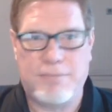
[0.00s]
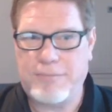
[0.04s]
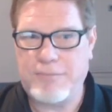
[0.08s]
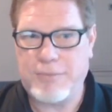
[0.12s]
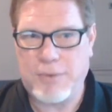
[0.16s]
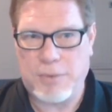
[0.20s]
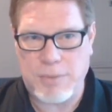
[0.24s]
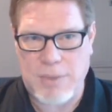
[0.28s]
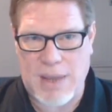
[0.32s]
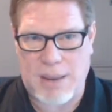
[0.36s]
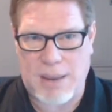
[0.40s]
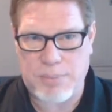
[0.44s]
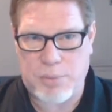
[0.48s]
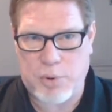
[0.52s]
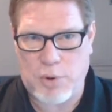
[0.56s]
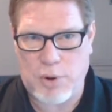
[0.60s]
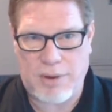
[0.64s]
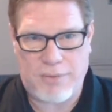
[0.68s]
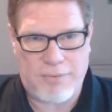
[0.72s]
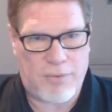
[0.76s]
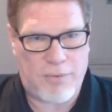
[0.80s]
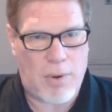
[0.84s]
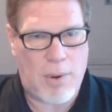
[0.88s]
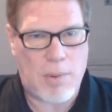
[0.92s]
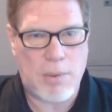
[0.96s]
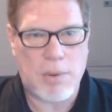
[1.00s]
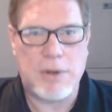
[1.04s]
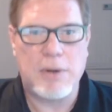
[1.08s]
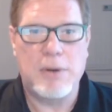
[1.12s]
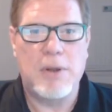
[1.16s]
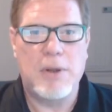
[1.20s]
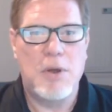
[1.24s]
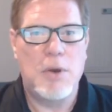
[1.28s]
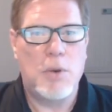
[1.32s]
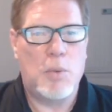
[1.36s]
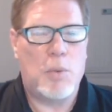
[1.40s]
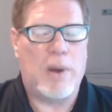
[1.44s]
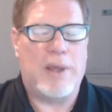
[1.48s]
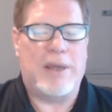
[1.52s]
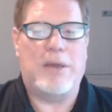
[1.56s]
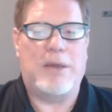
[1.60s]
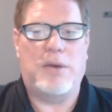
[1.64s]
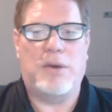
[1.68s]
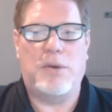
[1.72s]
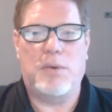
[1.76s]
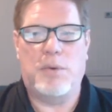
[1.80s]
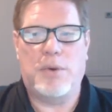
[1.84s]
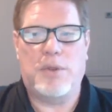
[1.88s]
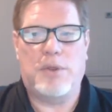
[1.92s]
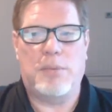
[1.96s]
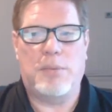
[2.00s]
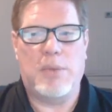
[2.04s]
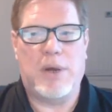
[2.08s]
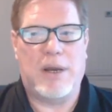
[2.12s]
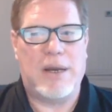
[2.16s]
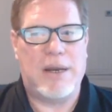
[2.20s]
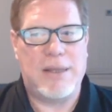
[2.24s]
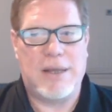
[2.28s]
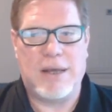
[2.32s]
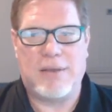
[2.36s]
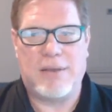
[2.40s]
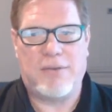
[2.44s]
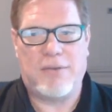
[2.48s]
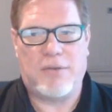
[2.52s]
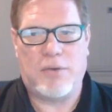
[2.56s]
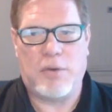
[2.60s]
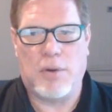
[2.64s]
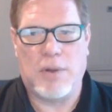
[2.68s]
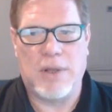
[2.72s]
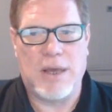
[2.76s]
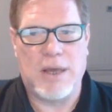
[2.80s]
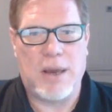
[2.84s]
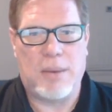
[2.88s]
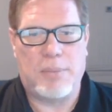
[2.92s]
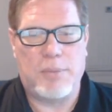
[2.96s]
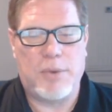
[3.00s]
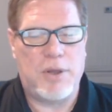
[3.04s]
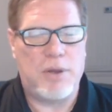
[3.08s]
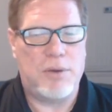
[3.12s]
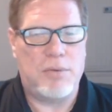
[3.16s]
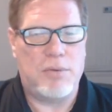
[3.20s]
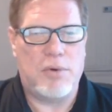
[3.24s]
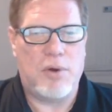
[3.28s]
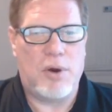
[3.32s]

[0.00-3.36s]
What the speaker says: From that point forward, what you do with the money, that's totally up to you.